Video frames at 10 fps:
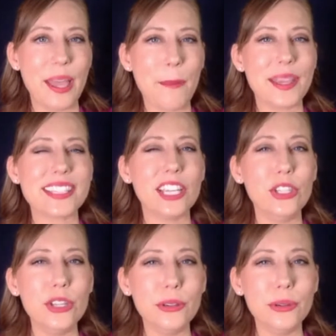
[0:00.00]
because I
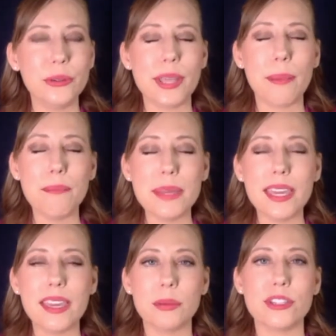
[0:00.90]
knew, to
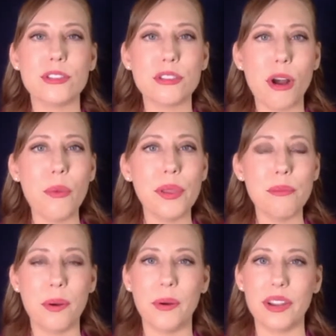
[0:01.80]
me, it was so
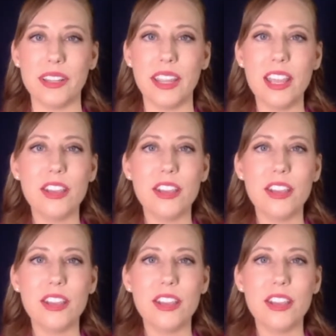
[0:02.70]
important